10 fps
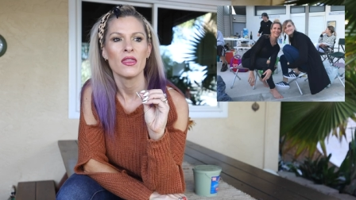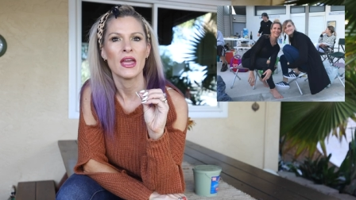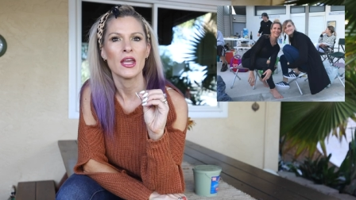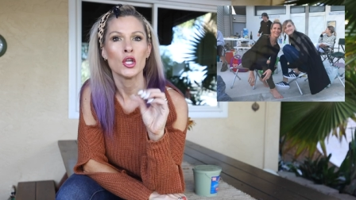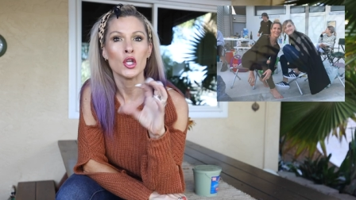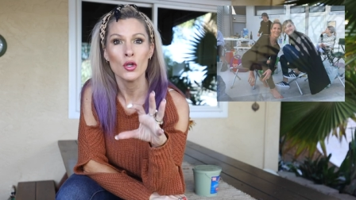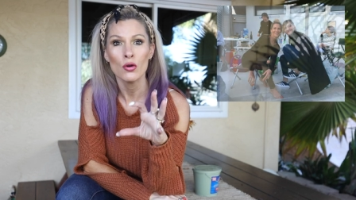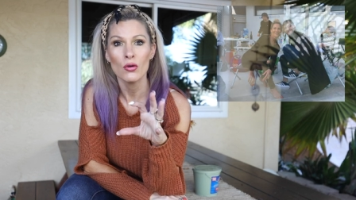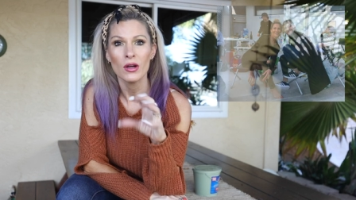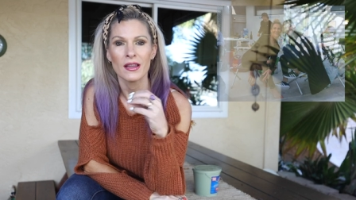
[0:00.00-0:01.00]
that
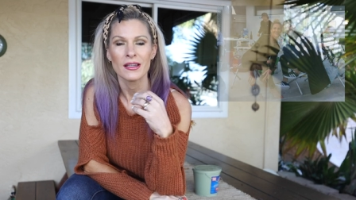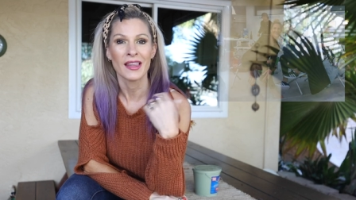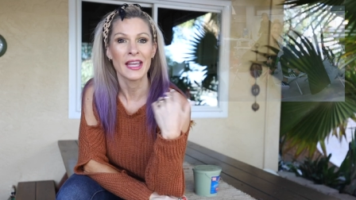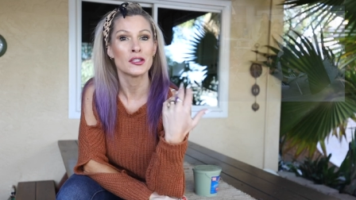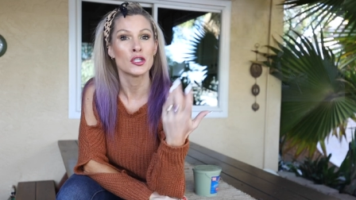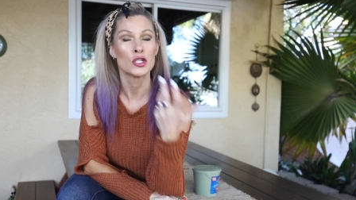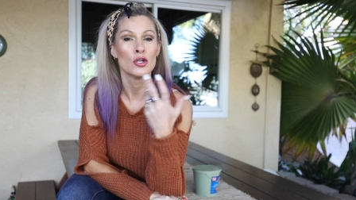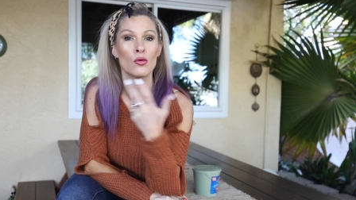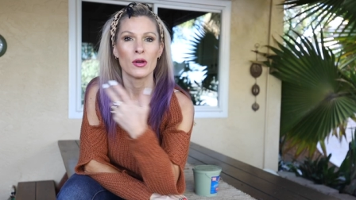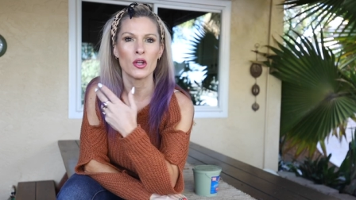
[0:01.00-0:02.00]
you like to
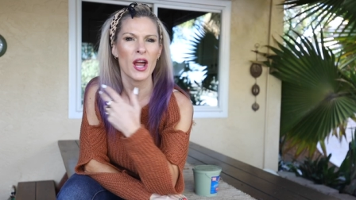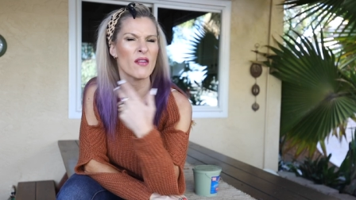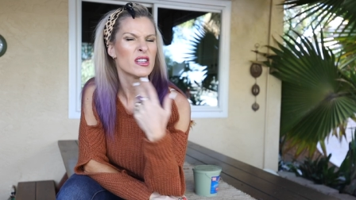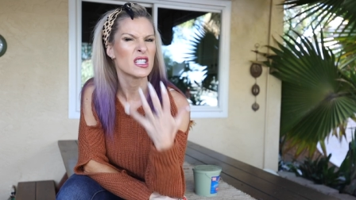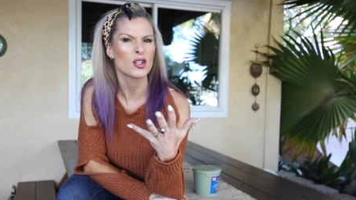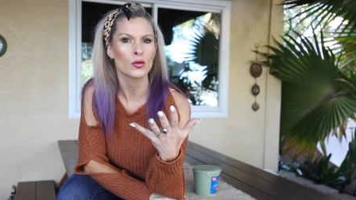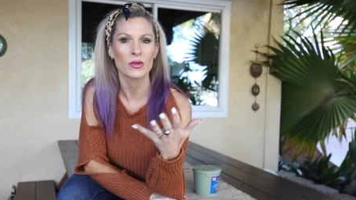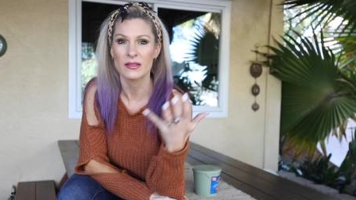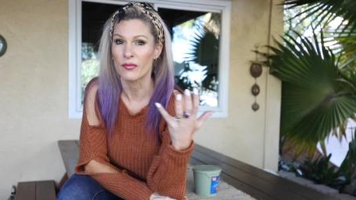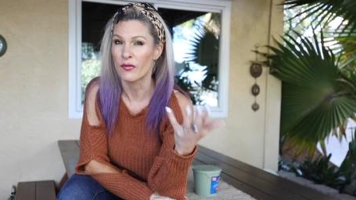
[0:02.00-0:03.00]
do when you're having dinner
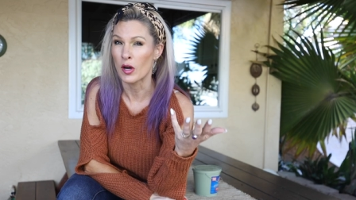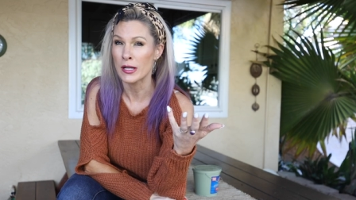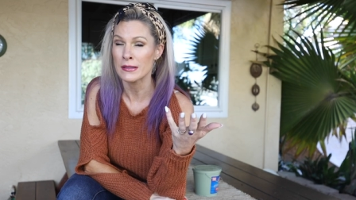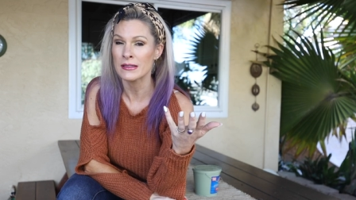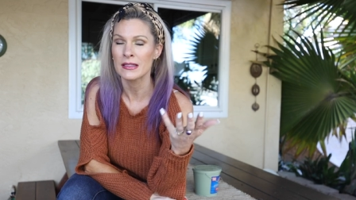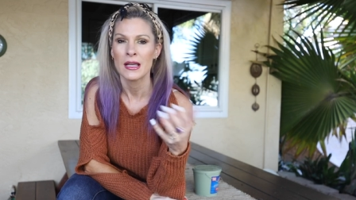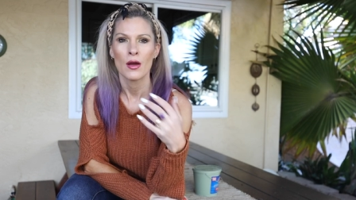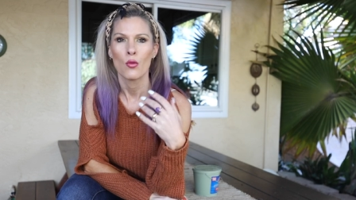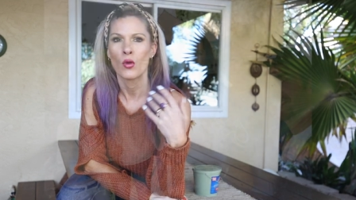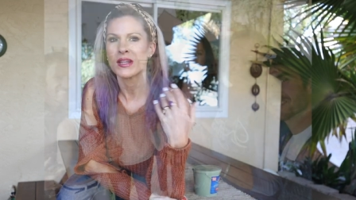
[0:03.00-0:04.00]
with some friends.
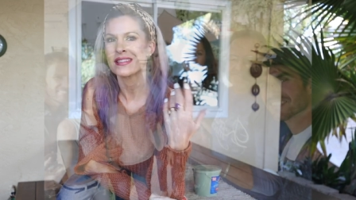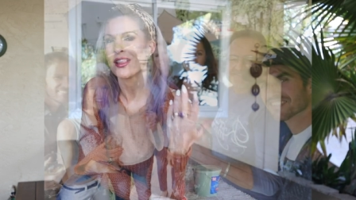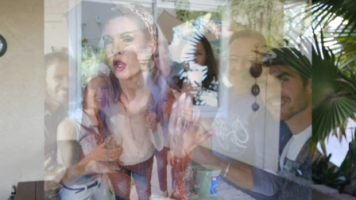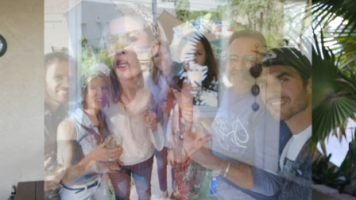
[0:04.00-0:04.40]
What does that